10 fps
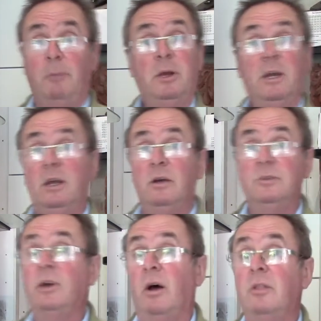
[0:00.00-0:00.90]
and we can
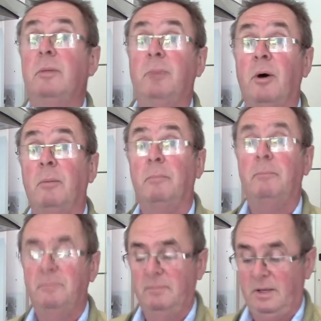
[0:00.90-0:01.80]
use it on the
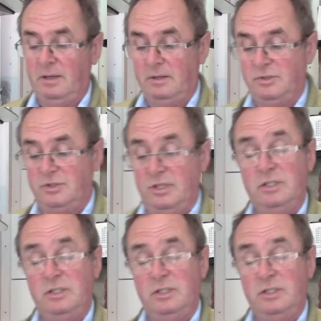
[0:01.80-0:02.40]
bum, because